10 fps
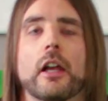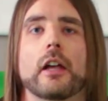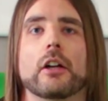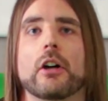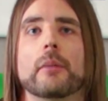
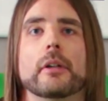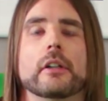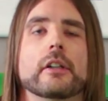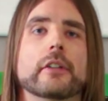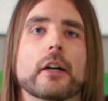and
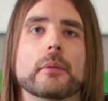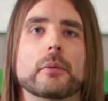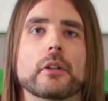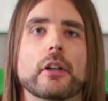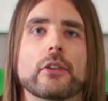comment and tell me
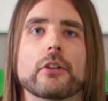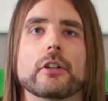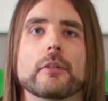what you thought.